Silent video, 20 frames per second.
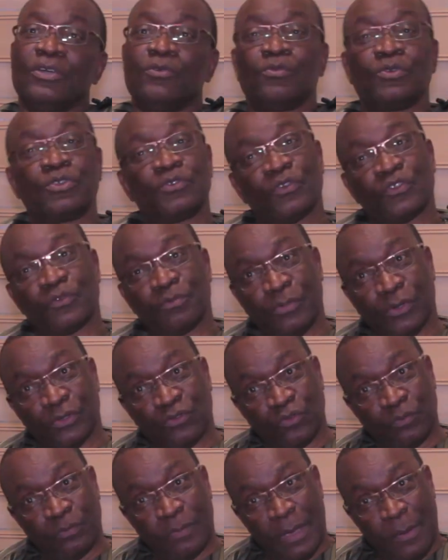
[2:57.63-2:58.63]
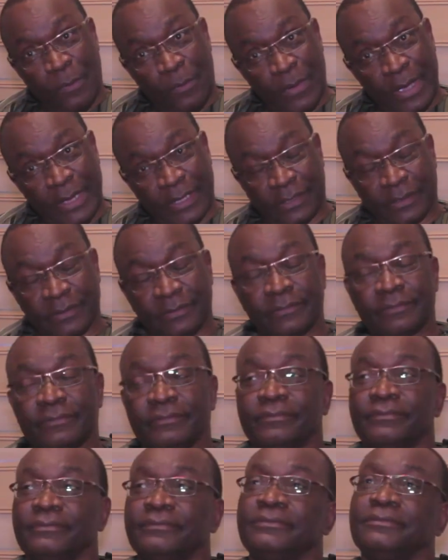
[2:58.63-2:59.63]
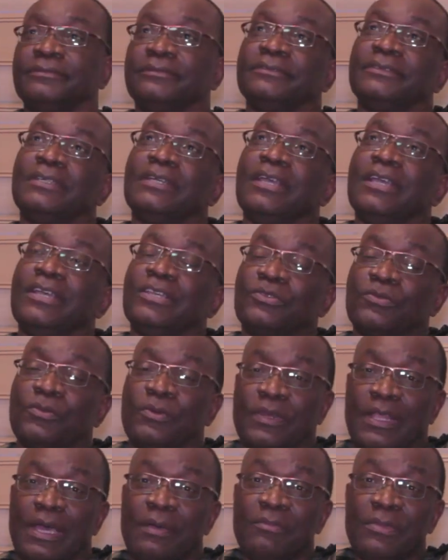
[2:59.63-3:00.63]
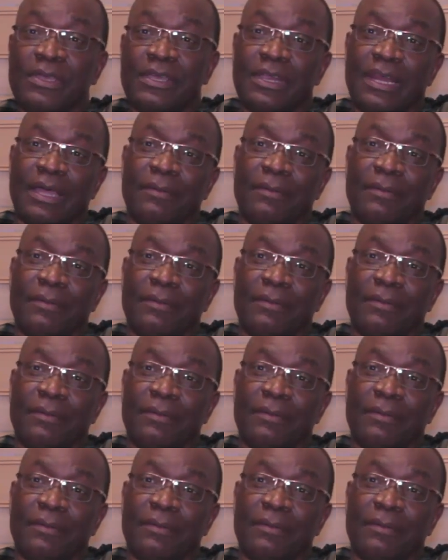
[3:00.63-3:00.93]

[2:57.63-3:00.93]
which was bottled palm wine. So with that meager